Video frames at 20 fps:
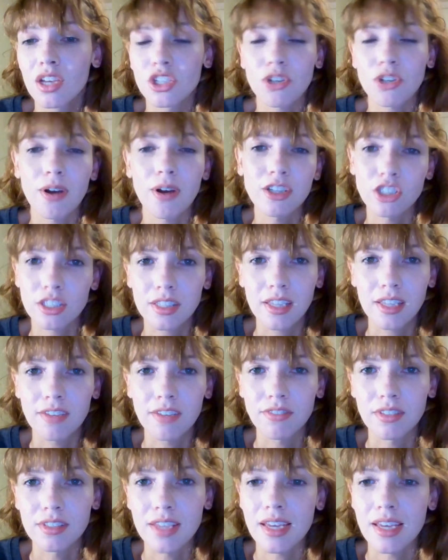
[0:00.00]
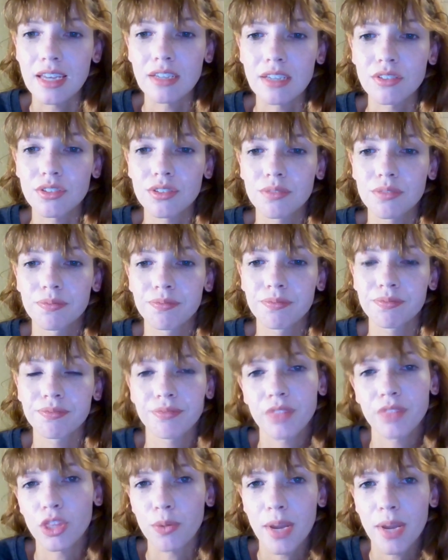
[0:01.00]
So I just leave the settings
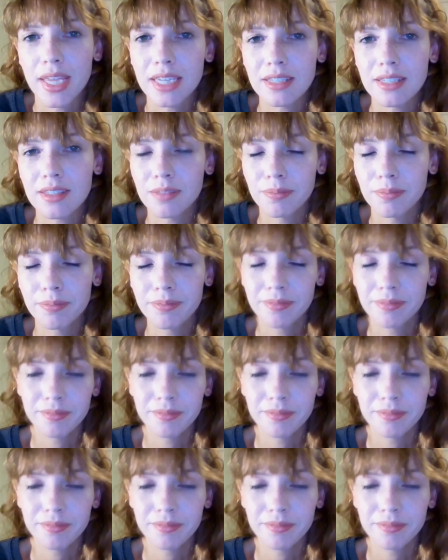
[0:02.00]
the way it is.